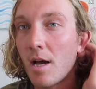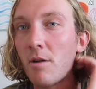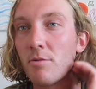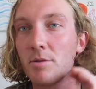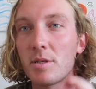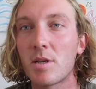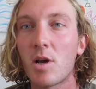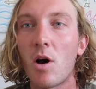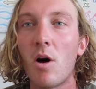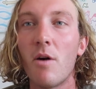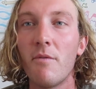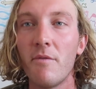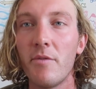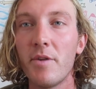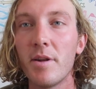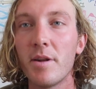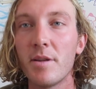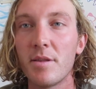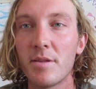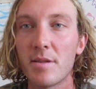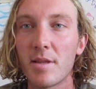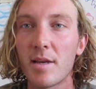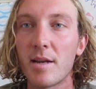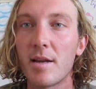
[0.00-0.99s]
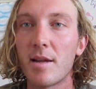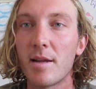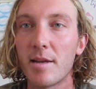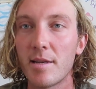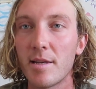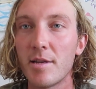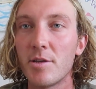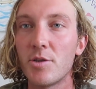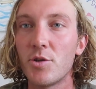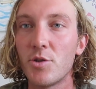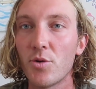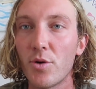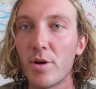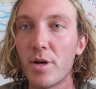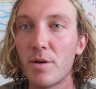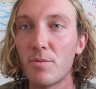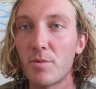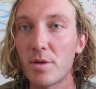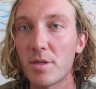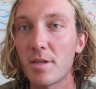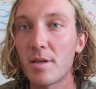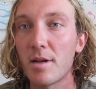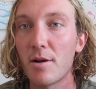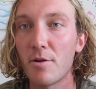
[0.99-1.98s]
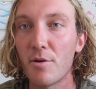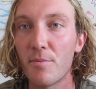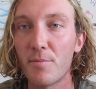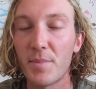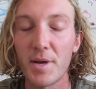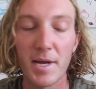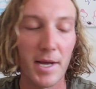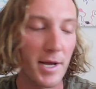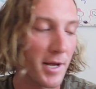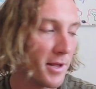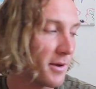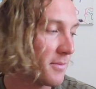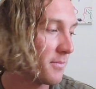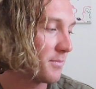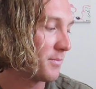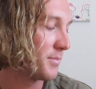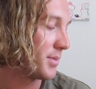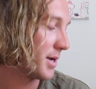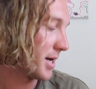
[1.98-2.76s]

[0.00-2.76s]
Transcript: I was confident that I'd enjoy what they're about.